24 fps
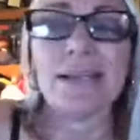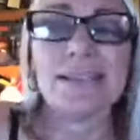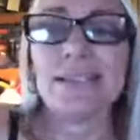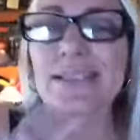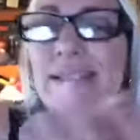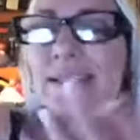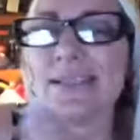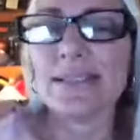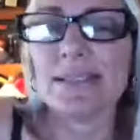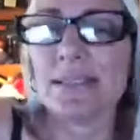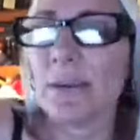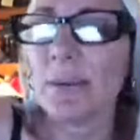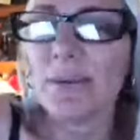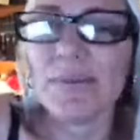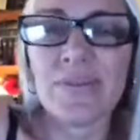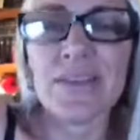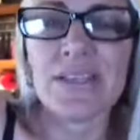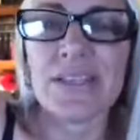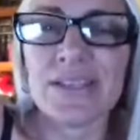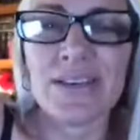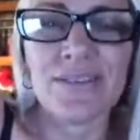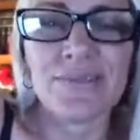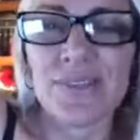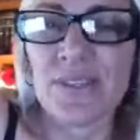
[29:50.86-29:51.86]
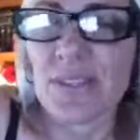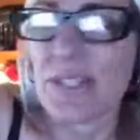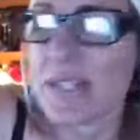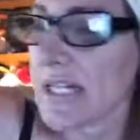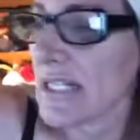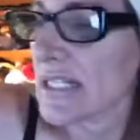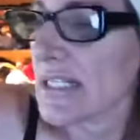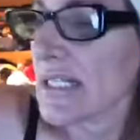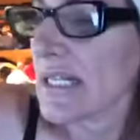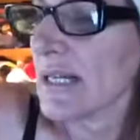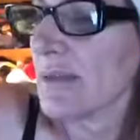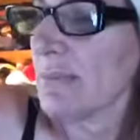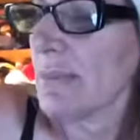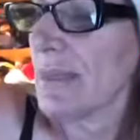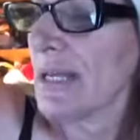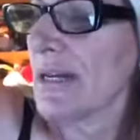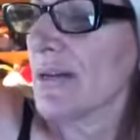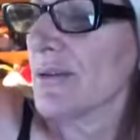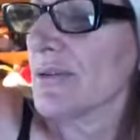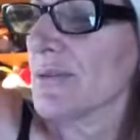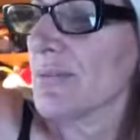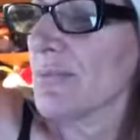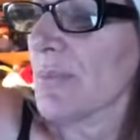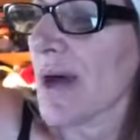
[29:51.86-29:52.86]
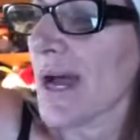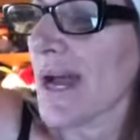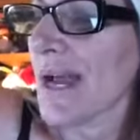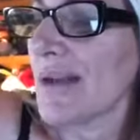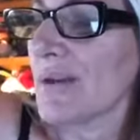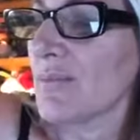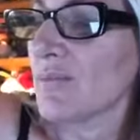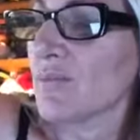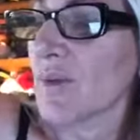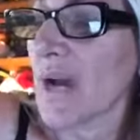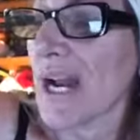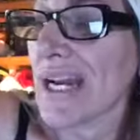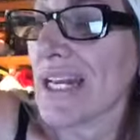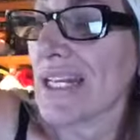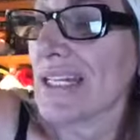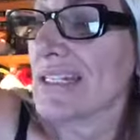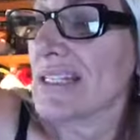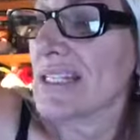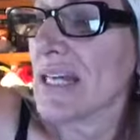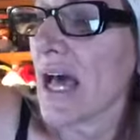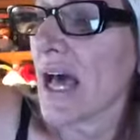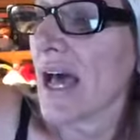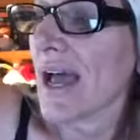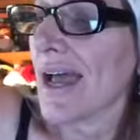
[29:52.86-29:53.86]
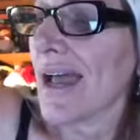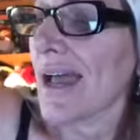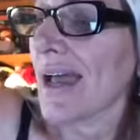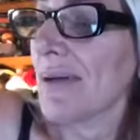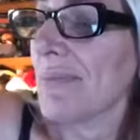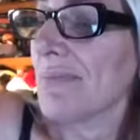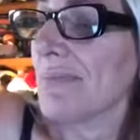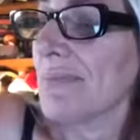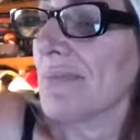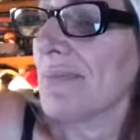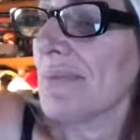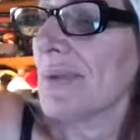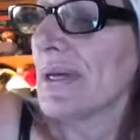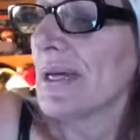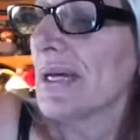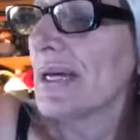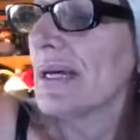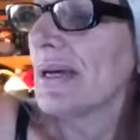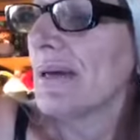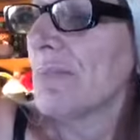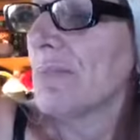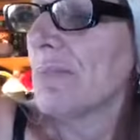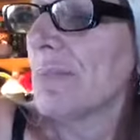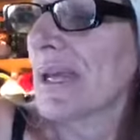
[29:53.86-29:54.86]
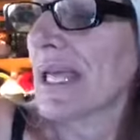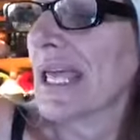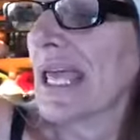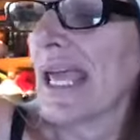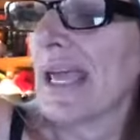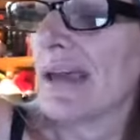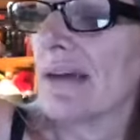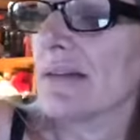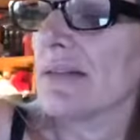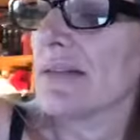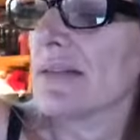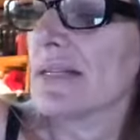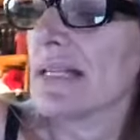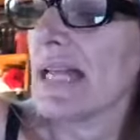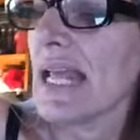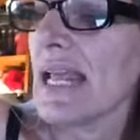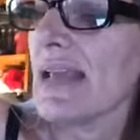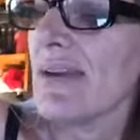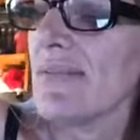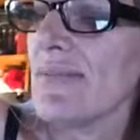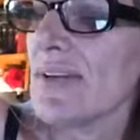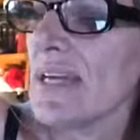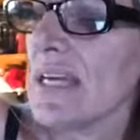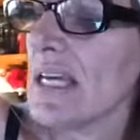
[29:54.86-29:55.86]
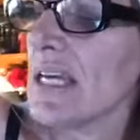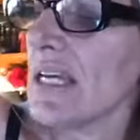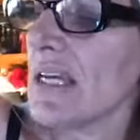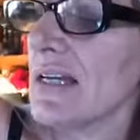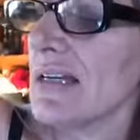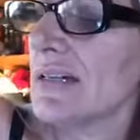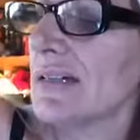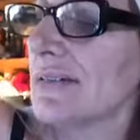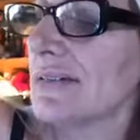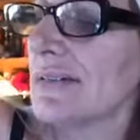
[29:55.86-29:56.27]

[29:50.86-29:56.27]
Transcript: See, some of these I've just not seen. Mino's Mine, Running Time, McHale's Navy.